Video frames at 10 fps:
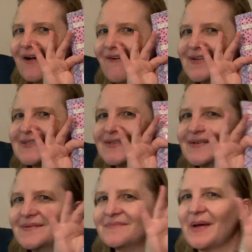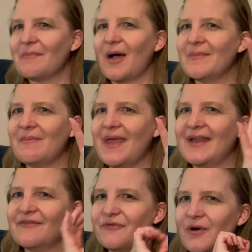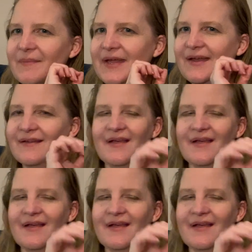Awesome, my mommy made it for me.